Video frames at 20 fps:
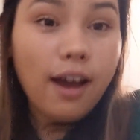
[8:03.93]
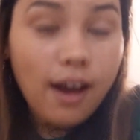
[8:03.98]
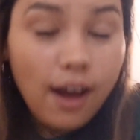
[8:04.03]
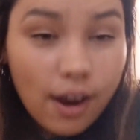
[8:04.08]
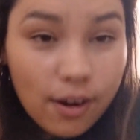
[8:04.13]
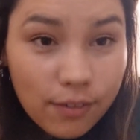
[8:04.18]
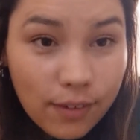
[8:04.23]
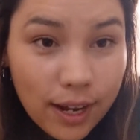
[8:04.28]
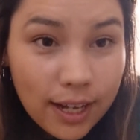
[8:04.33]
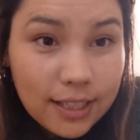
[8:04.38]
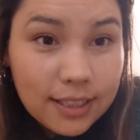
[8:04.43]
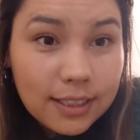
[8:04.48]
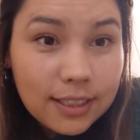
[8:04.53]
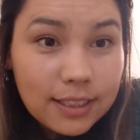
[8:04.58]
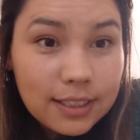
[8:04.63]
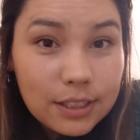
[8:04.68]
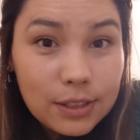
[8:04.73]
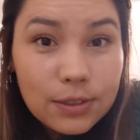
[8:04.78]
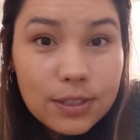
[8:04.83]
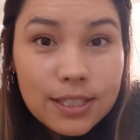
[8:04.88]
All right,
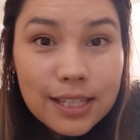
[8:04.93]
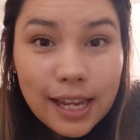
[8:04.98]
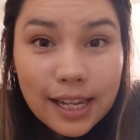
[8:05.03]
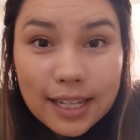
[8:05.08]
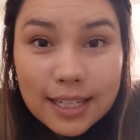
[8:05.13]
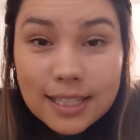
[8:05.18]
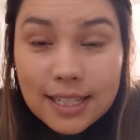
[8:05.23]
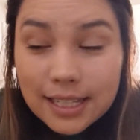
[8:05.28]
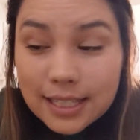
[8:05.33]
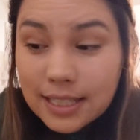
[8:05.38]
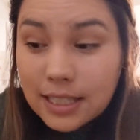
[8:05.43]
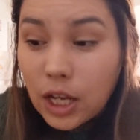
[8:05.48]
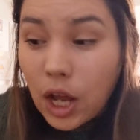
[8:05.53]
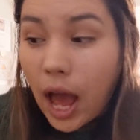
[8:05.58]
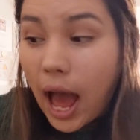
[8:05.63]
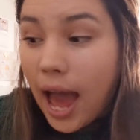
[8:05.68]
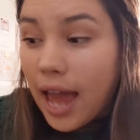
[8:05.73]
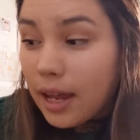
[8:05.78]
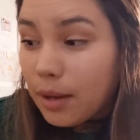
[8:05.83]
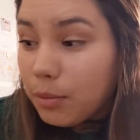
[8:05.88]
so scientists,
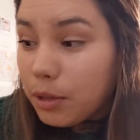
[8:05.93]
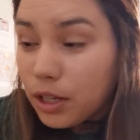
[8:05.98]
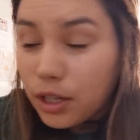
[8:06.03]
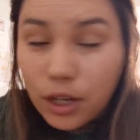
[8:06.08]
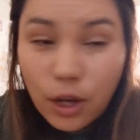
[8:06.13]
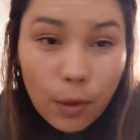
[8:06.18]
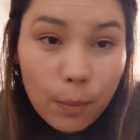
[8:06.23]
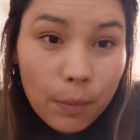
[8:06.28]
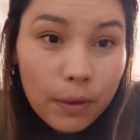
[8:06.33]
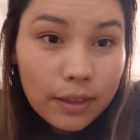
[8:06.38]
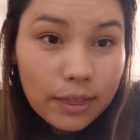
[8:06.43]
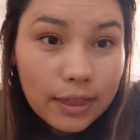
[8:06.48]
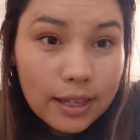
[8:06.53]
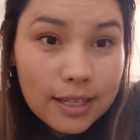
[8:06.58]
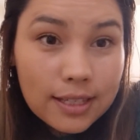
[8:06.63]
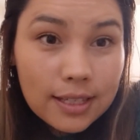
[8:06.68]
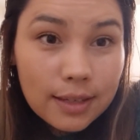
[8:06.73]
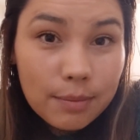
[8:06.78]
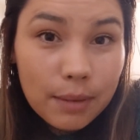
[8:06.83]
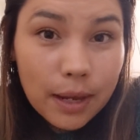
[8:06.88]
I'm gonna go put
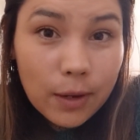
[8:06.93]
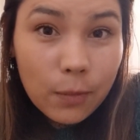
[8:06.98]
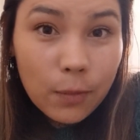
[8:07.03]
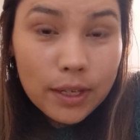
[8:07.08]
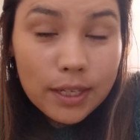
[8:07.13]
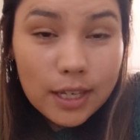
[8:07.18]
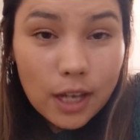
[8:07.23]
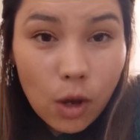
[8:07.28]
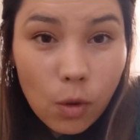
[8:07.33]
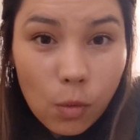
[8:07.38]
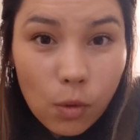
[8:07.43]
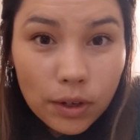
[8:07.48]
these in my window.